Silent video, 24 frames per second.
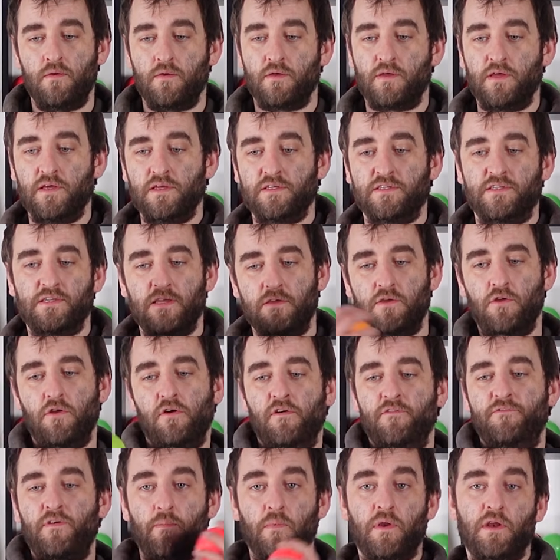Because, you know,
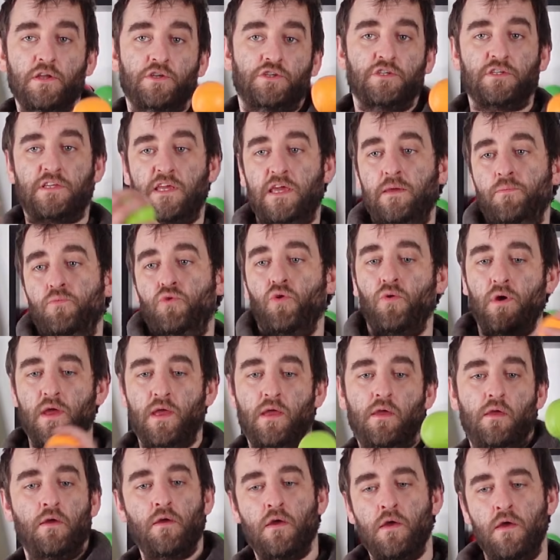if I'm going to just keep going,
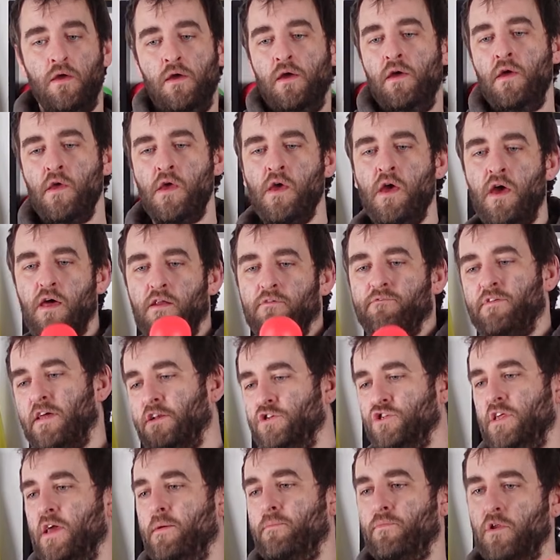
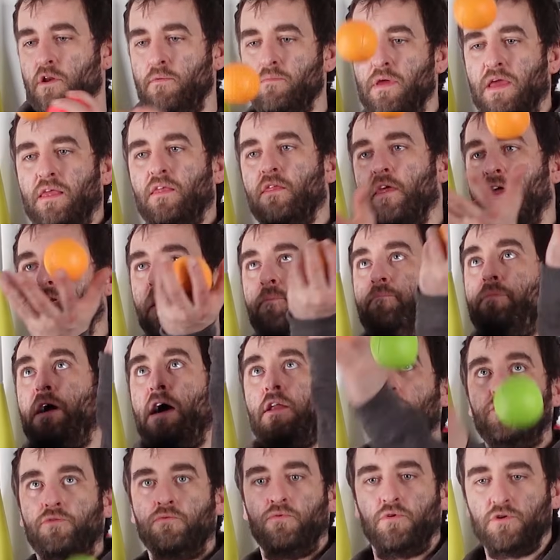eventually I'm going to make like a
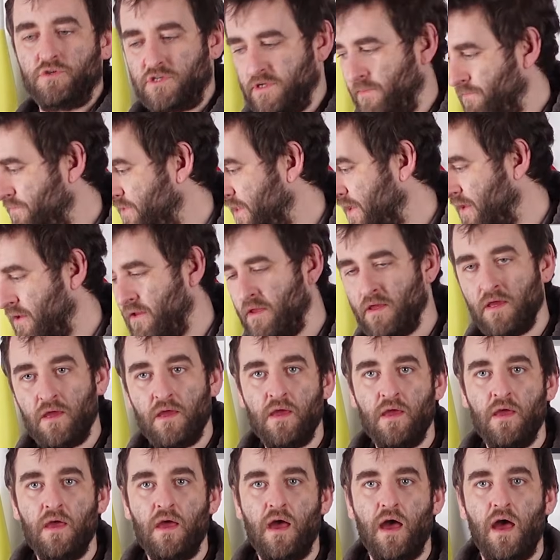bad throw or something,
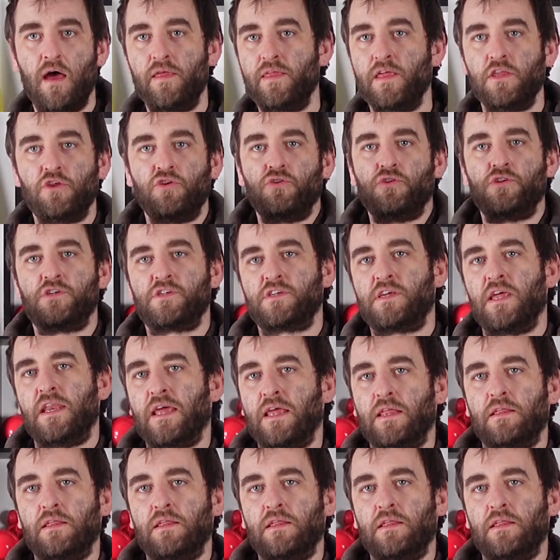and then you're just going